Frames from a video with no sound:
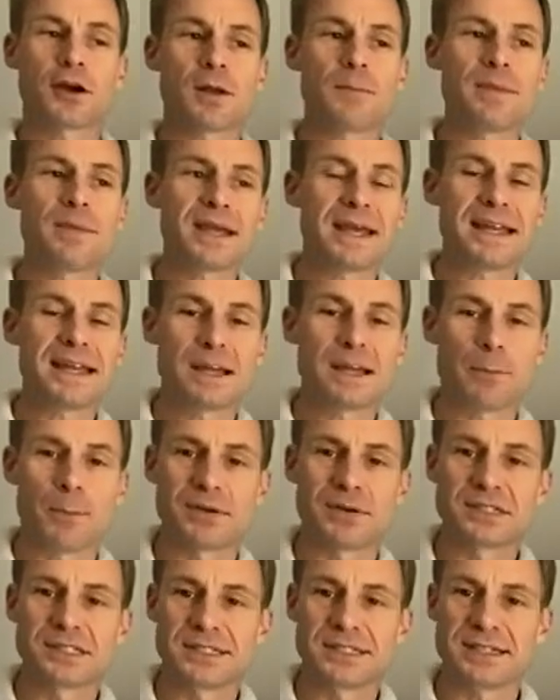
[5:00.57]
going to begin to
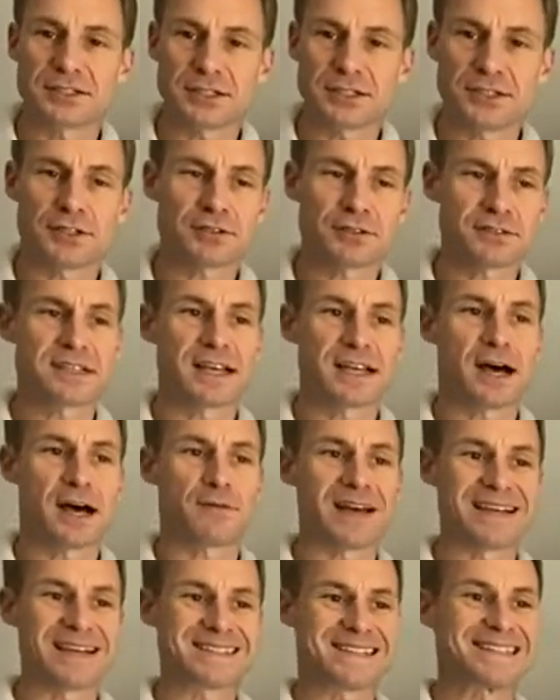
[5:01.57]
position yourself
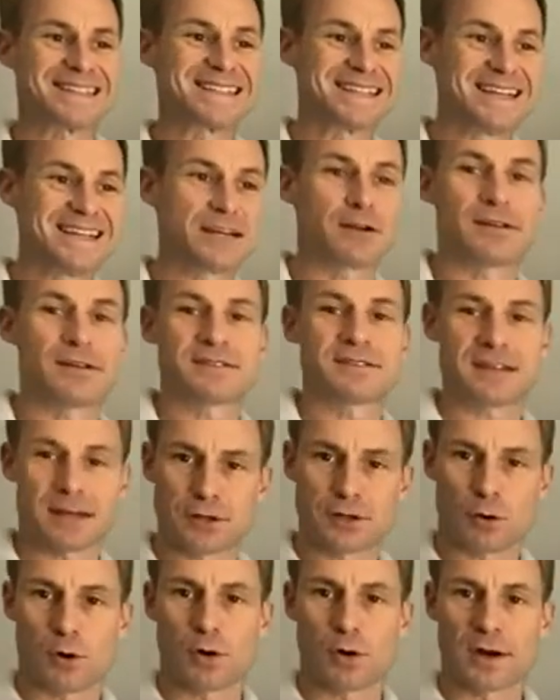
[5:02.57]
as a leader inside
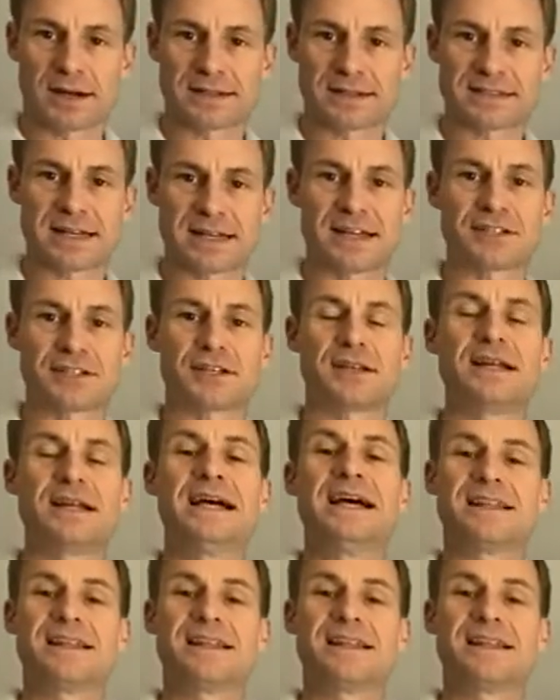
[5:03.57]
your organization.